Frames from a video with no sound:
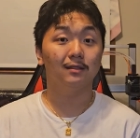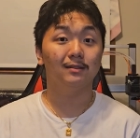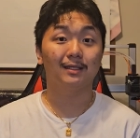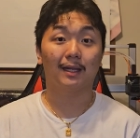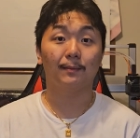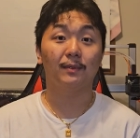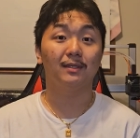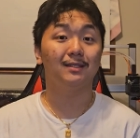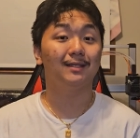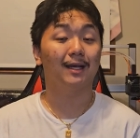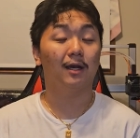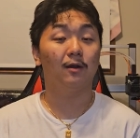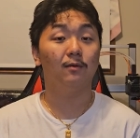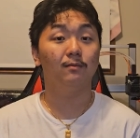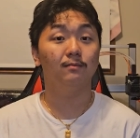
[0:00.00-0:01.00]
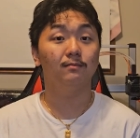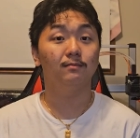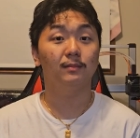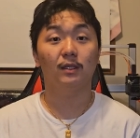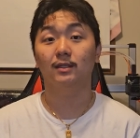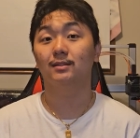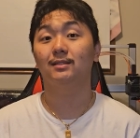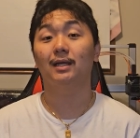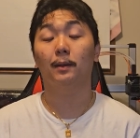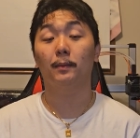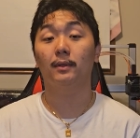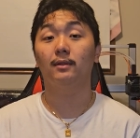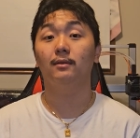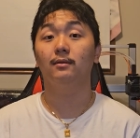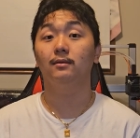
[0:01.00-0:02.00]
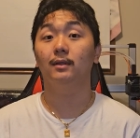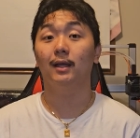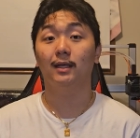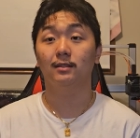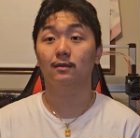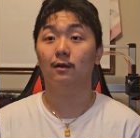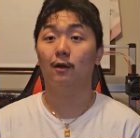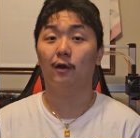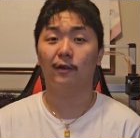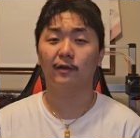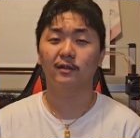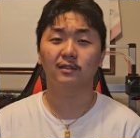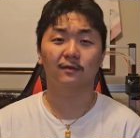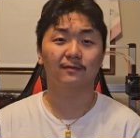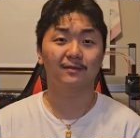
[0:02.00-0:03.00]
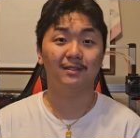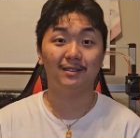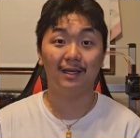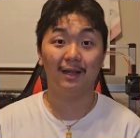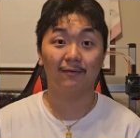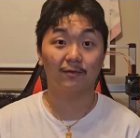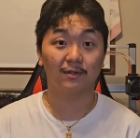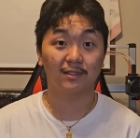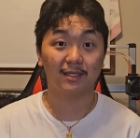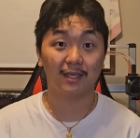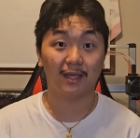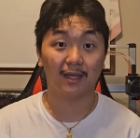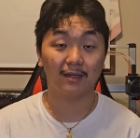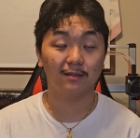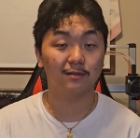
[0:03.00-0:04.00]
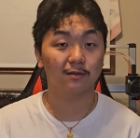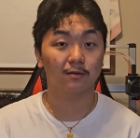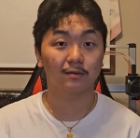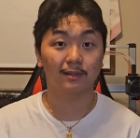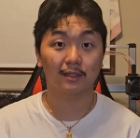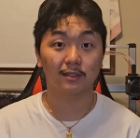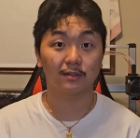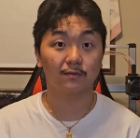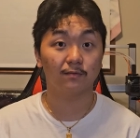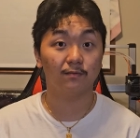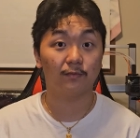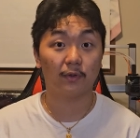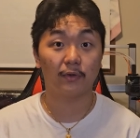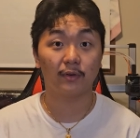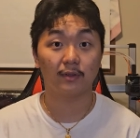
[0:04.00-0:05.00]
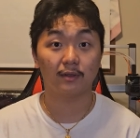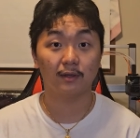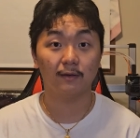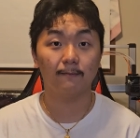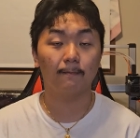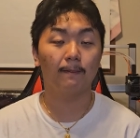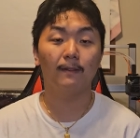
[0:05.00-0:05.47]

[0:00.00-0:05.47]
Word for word: diamond down because diamond has a hardness of level ten, so that's very good.